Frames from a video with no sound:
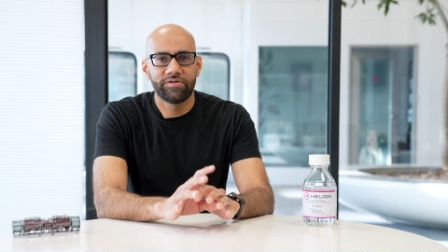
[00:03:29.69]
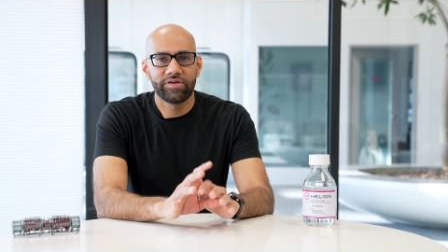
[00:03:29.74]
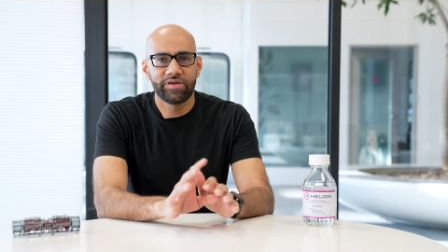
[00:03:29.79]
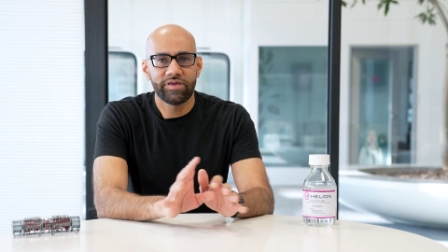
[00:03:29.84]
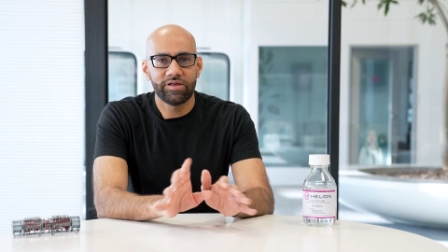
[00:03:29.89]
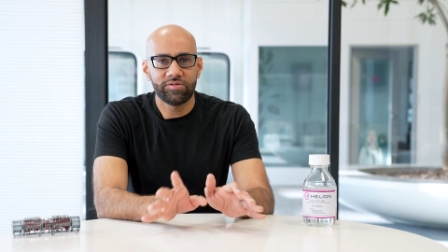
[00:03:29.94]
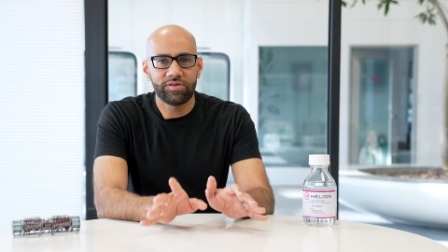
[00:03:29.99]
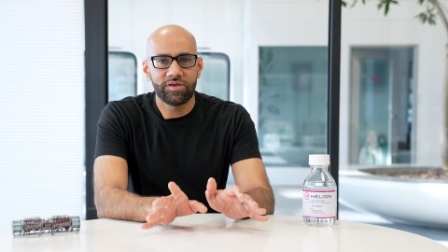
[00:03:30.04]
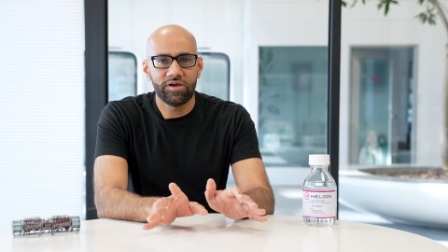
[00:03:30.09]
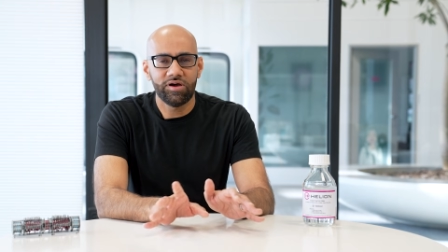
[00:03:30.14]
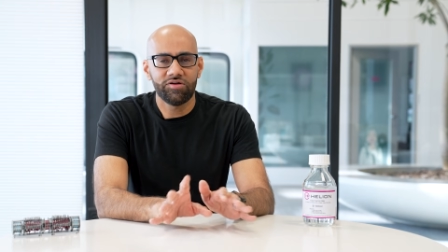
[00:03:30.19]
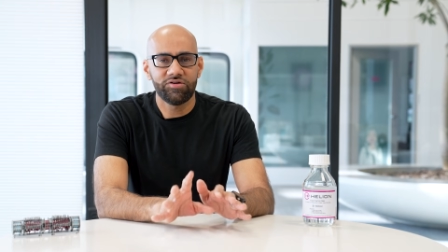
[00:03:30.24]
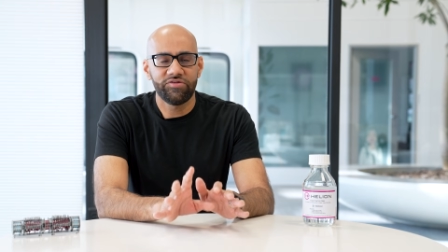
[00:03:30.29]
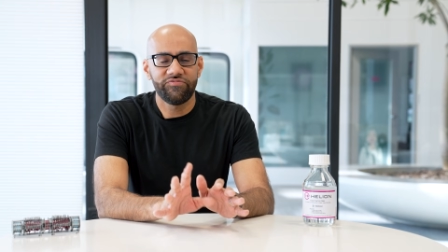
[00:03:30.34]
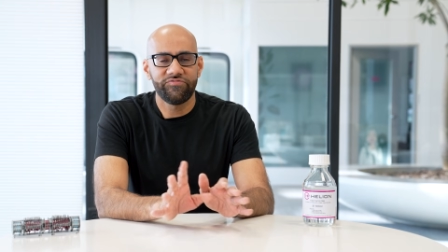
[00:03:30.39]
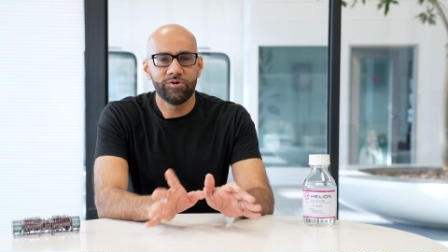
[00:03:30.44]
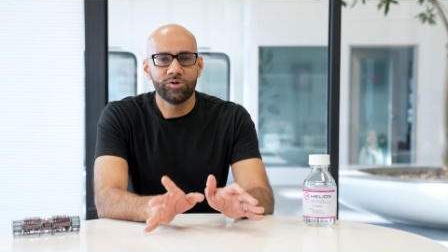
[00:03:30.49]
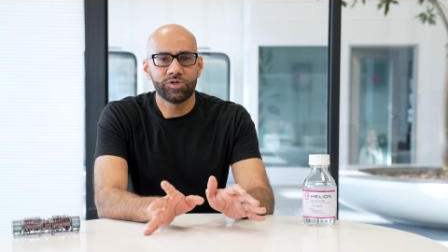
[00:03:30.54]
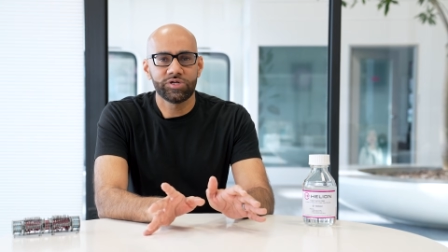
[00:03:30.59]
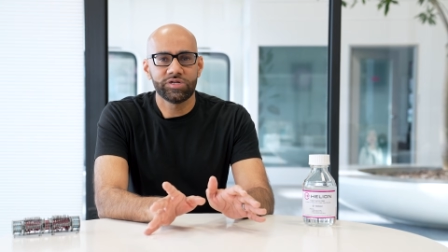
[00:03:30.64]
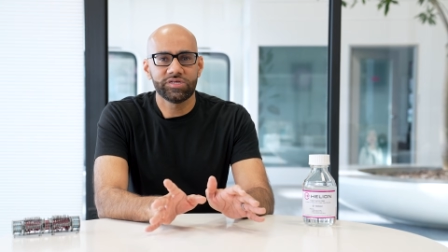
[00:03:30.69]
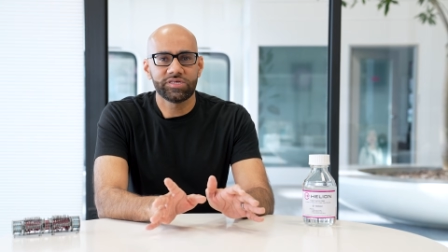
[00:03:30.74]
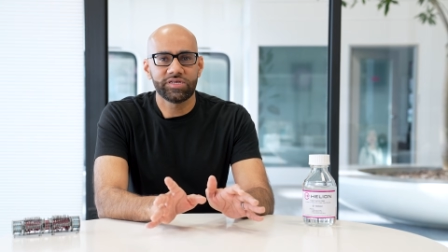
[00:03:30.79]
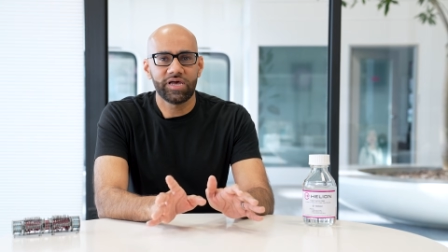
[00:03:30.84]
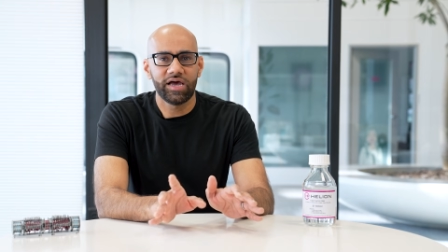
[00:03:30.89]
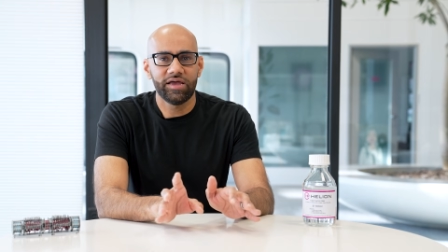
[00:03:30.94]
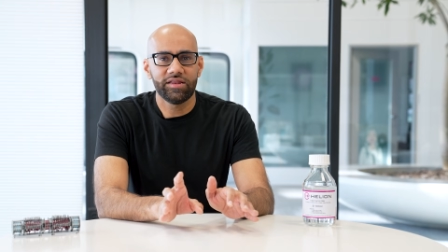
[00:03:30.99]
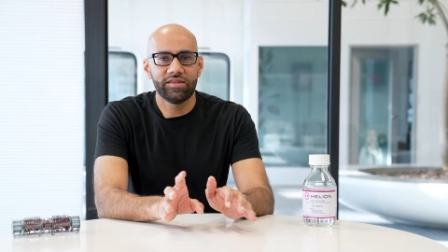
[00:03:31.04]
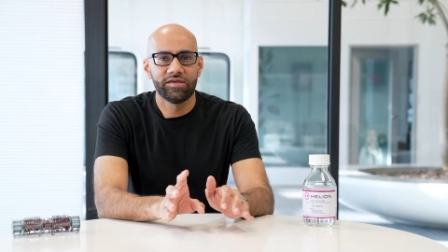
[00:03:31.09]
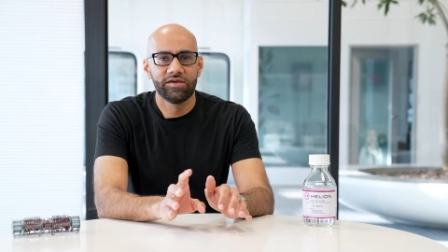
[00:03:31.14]
Helion or Fusion
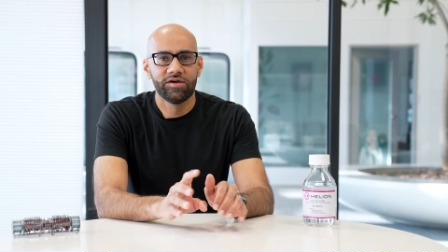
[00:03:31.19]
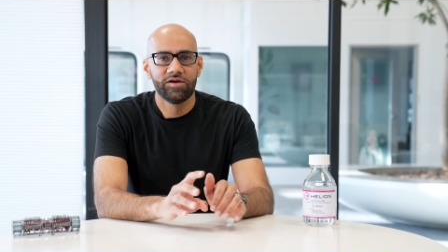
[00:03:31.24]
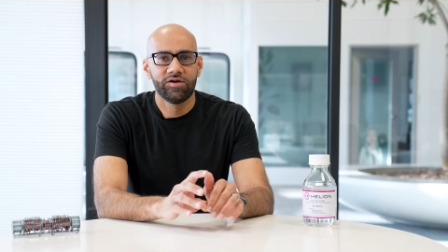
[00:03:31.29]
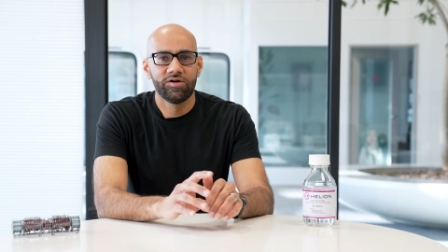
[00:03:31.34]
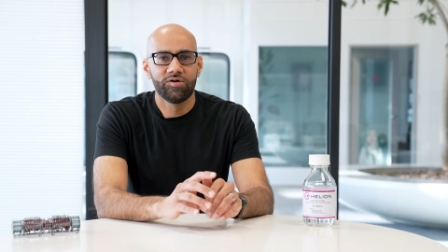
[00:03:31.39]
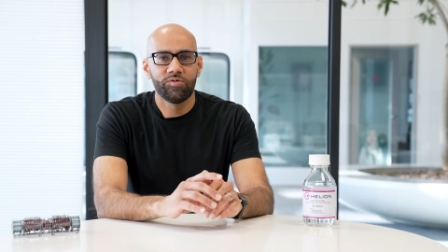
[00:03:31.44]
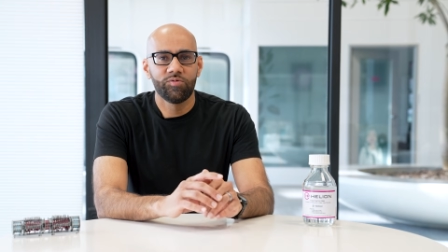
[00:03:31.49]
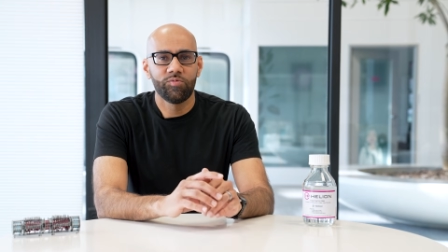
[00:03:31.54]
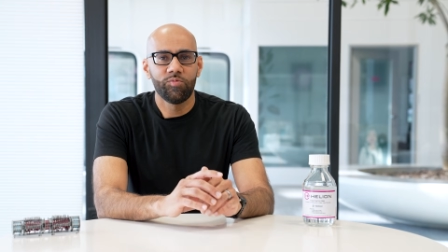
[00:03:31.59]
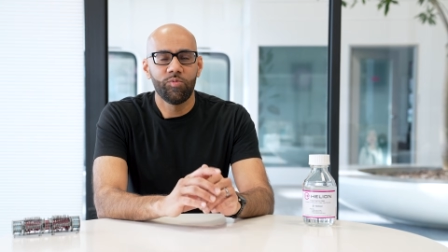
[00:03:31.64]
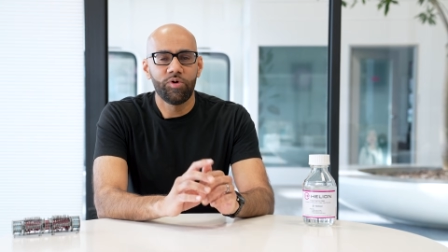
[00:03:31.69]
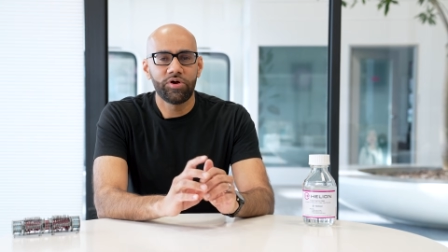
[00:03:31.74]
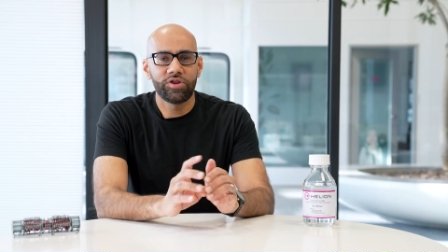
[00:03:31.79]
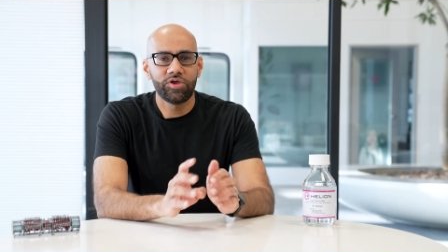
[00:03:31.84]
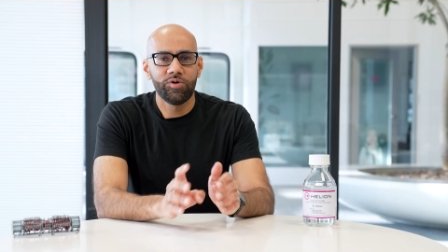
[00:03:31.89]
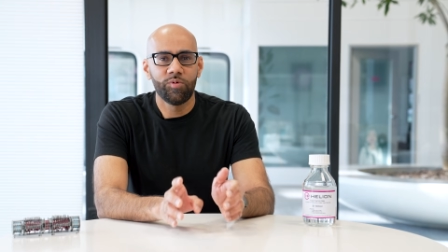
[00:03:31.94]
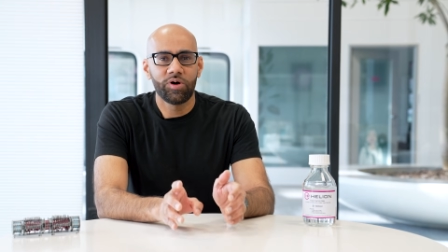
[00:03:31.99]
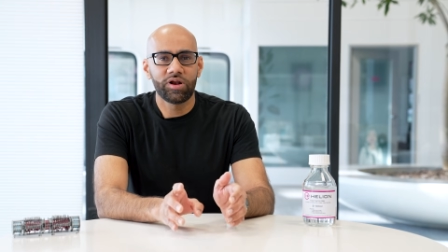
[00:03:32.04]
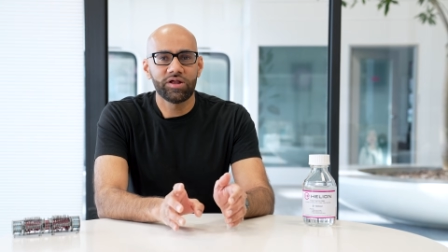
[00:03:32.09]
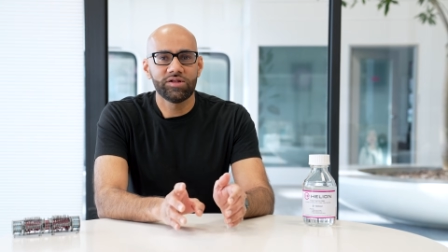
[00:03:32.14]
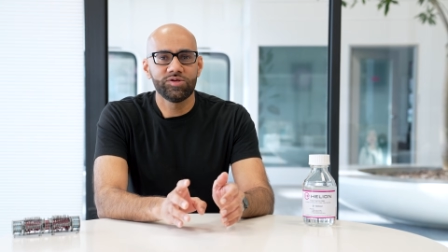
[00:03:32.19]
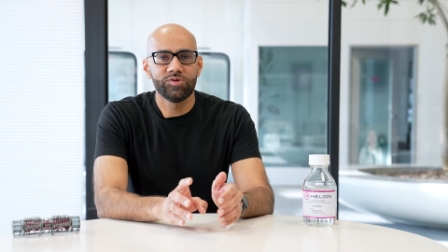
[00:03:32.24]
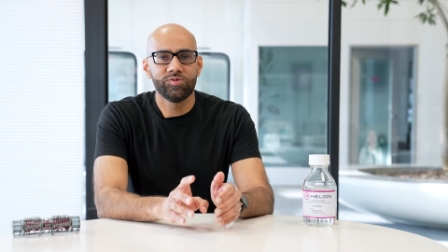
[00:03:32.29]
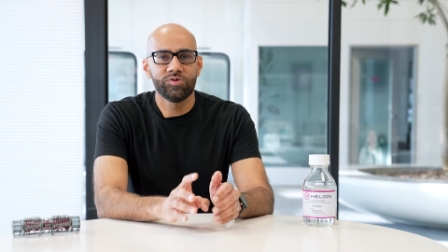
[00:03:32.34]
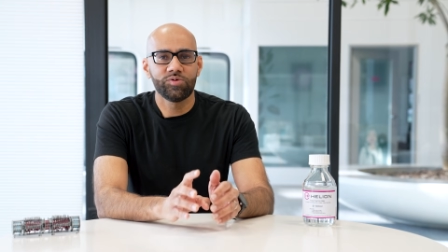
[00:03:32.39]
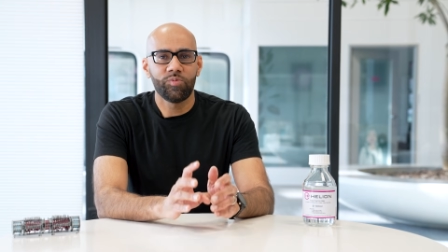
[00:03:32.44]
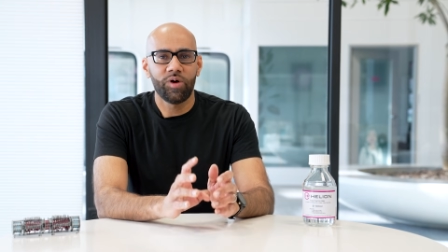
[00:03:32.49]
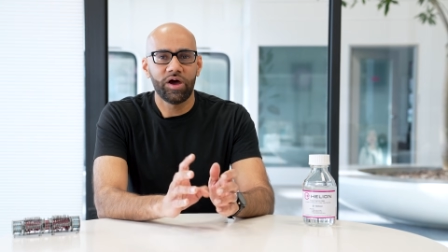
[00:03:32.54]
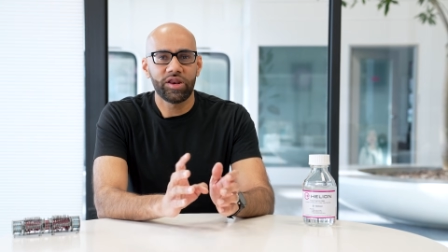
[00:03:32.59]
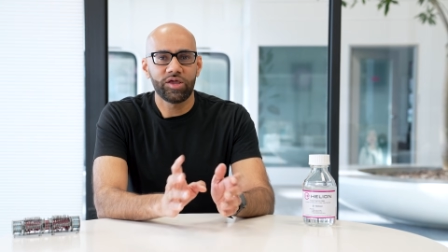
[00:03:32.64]
aside, what do you want to do
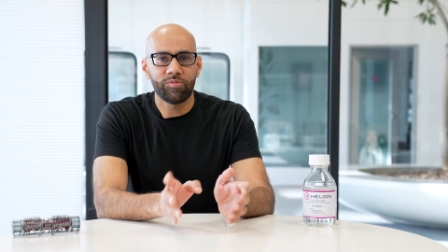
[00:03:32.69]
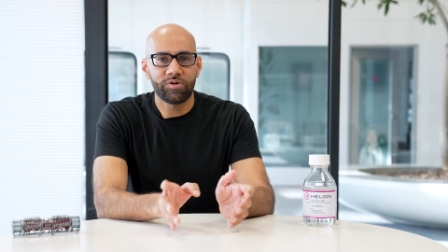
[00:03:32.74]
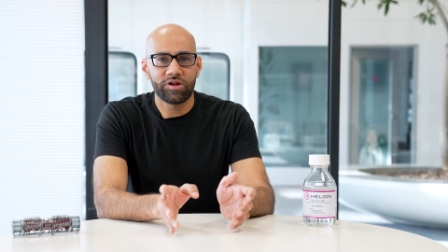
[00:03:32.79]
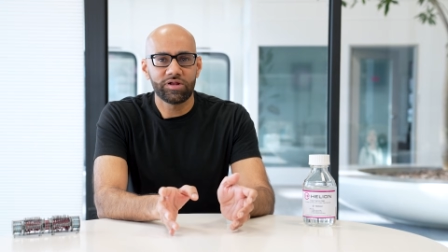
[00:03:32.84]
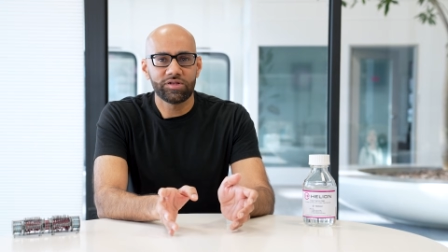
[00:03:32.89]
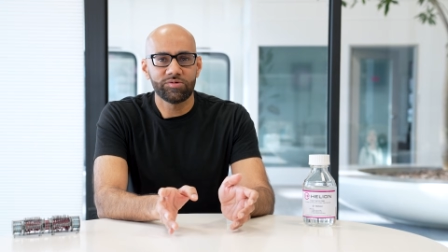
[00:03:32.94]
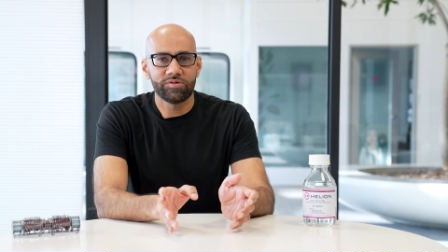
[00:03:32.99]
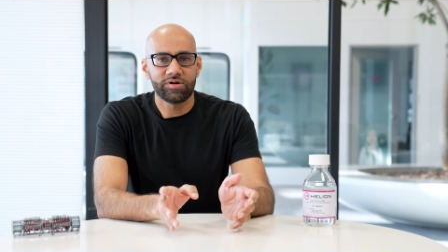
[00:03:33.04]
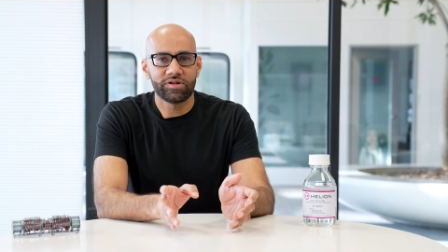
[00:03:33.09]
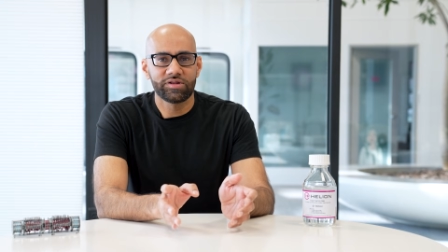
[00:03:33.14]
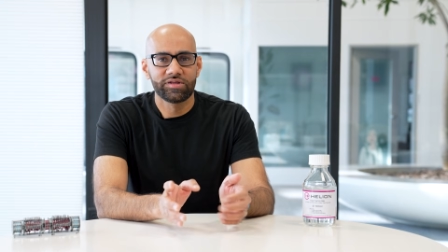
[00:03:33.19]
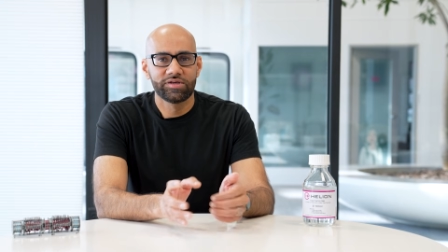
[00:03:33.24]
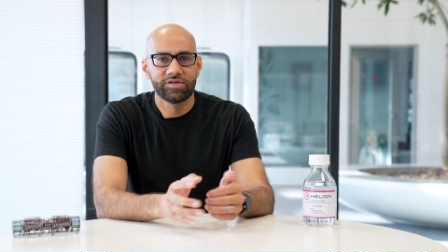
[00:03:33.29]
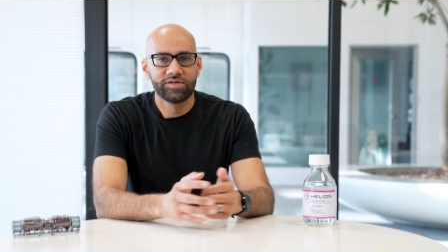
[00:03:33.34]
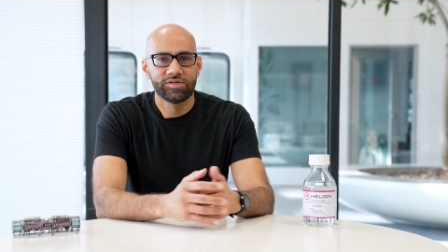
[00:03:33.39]
and why do you want to do it?